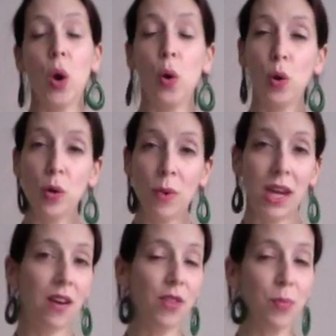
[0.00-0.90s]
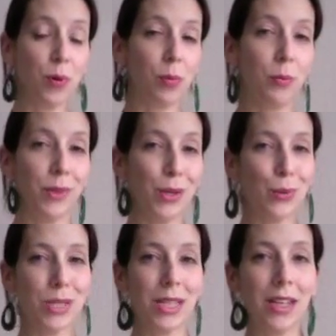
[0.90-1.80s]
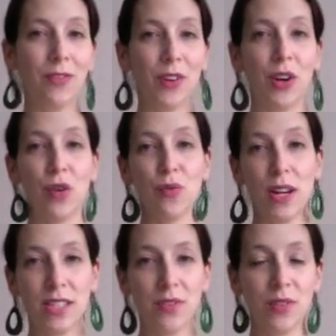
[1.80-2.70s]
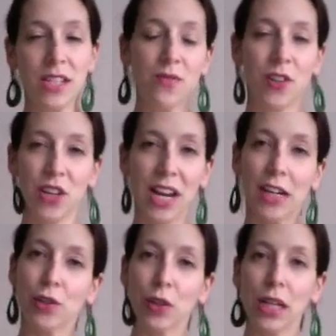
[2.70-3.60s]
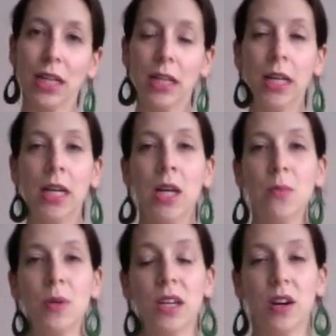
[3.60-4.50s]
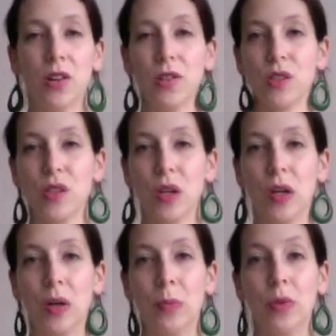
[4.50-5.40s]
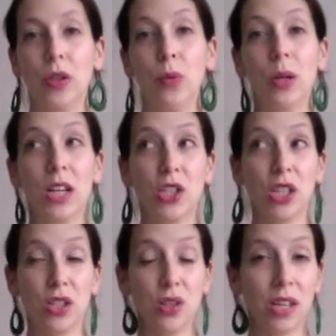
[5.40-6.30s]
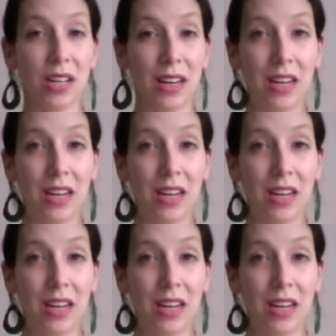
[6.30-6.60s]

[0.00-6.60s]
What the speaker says: Or you may have the problem that you're singing very aggressively, very angrily, because you would actually do that in a